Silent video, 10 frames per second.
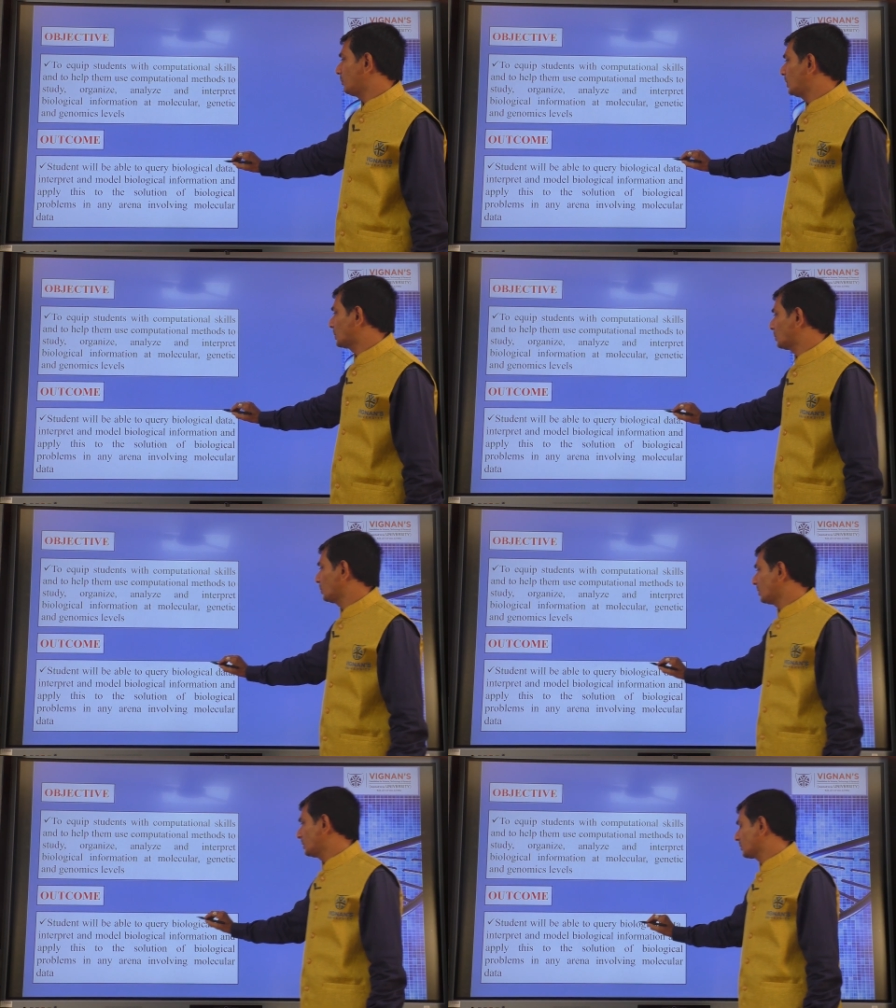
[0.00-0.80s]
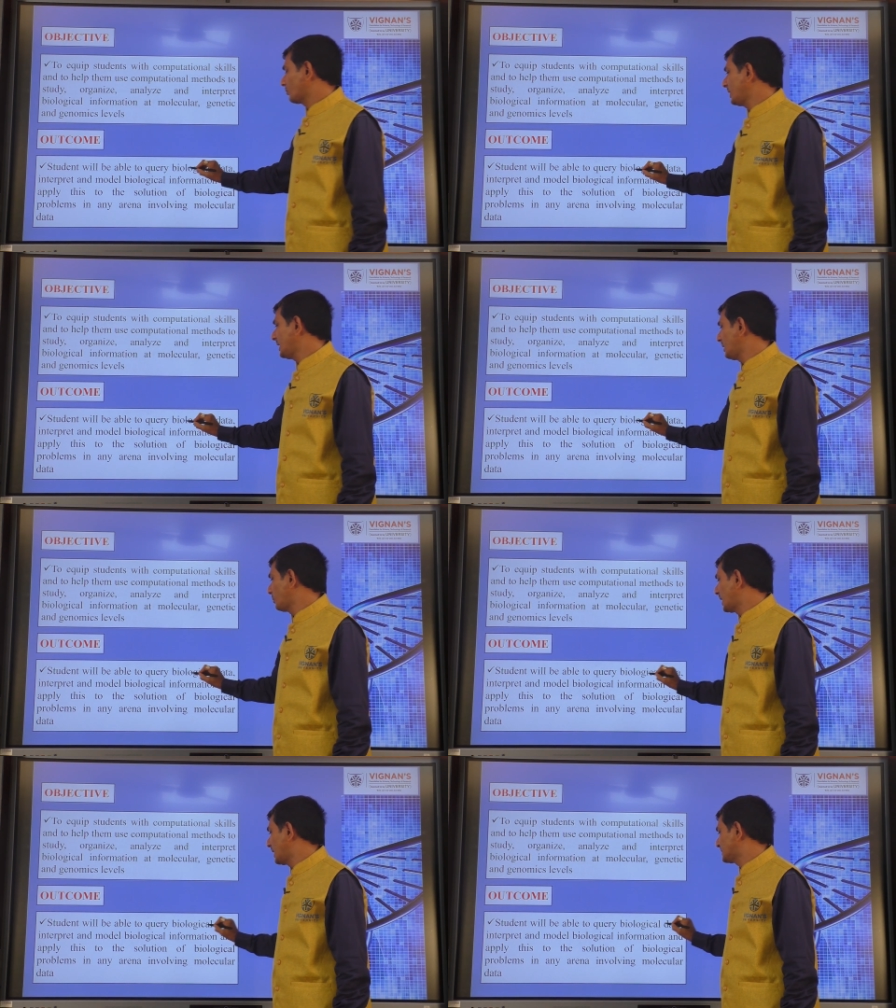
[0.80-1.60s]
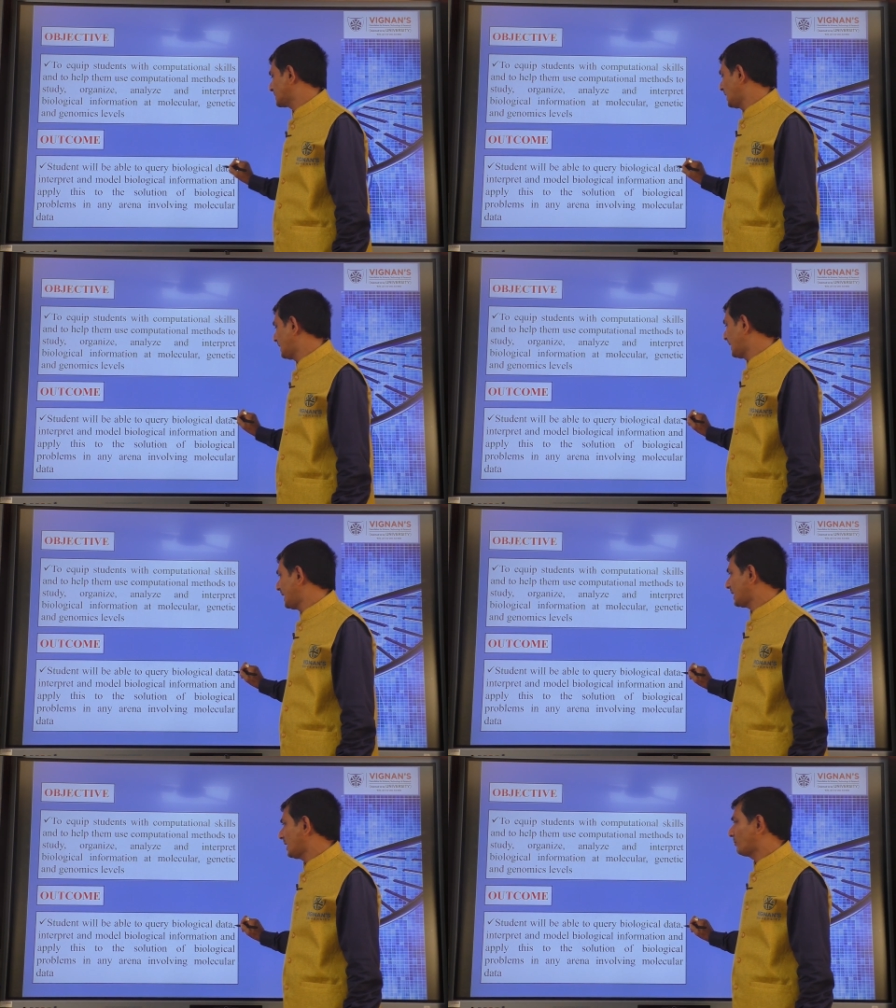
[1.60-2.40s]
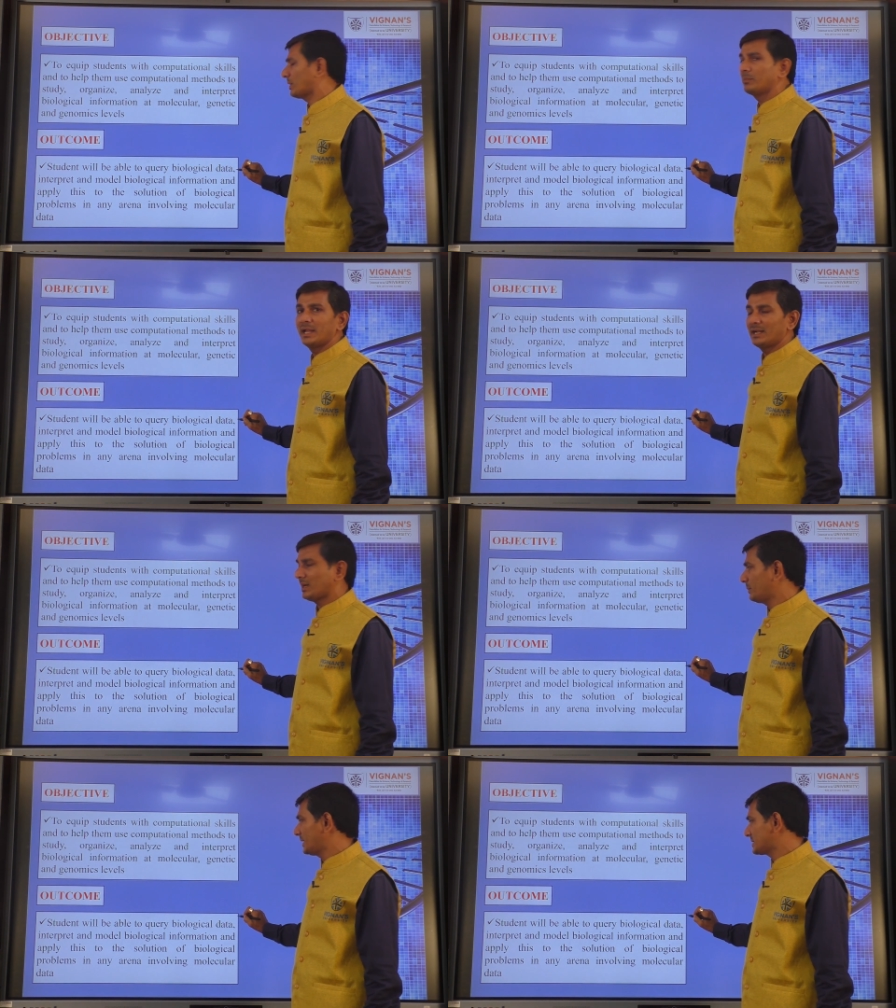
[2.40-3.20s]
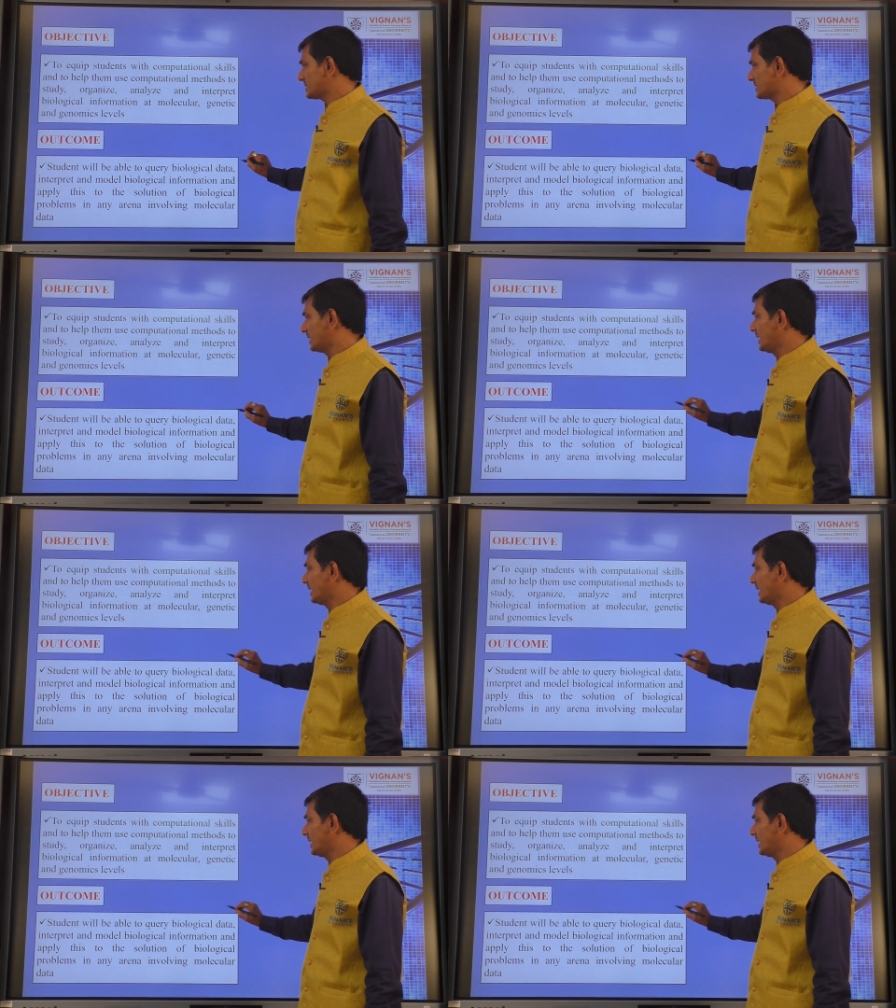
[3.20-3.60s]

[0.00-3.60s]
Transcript: able to query biological data from databases,